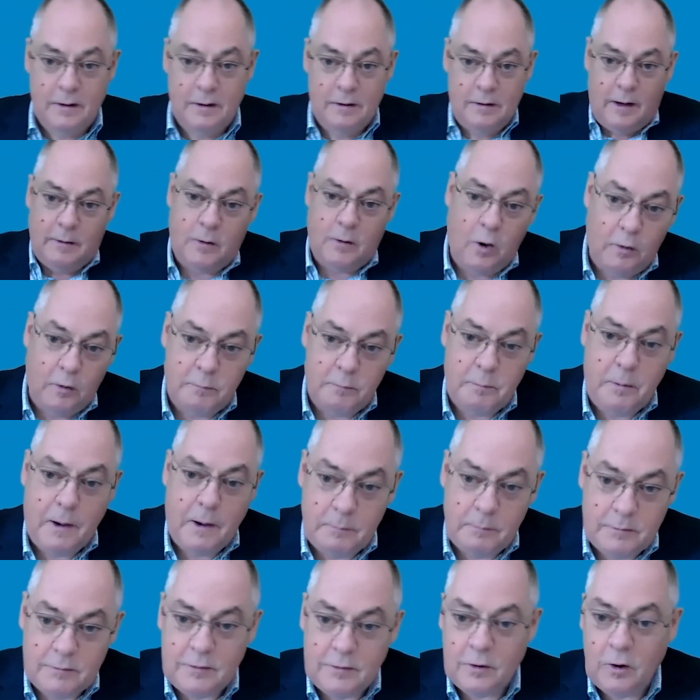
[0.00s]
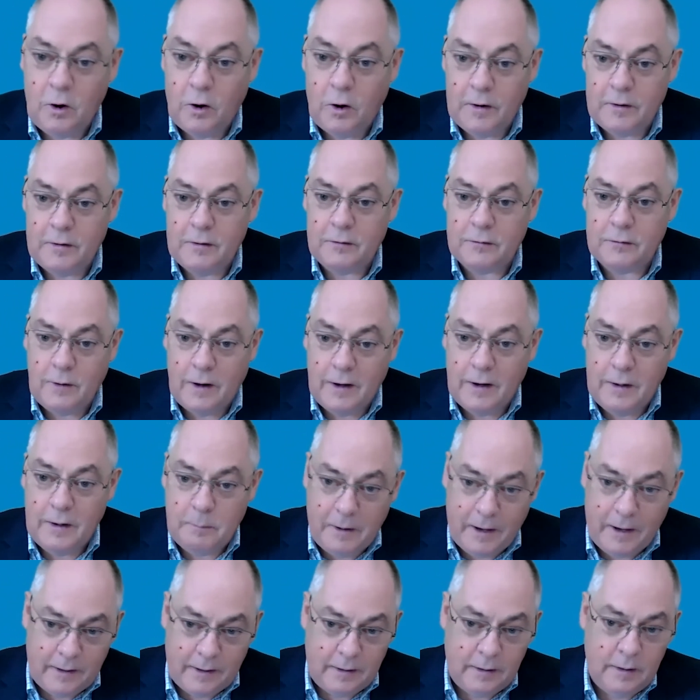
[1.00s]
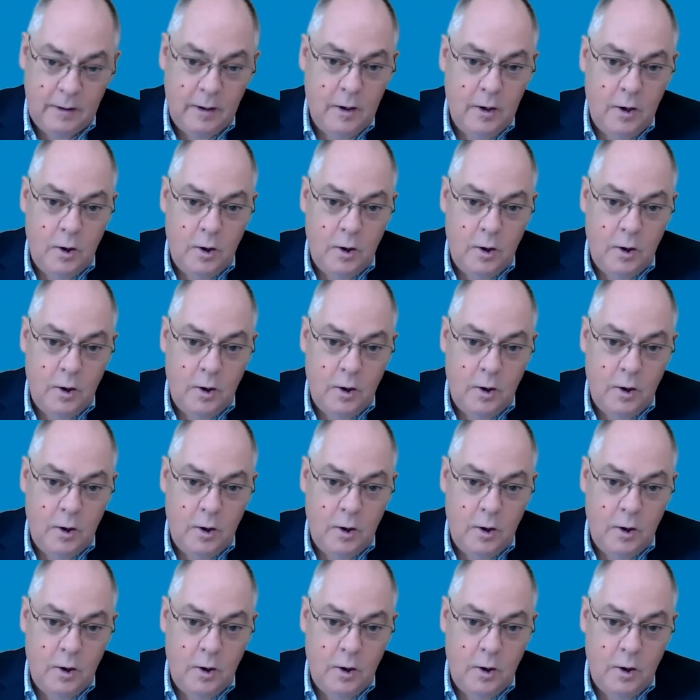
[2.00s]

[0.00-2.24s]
the Clive Palmer's United Australia Party,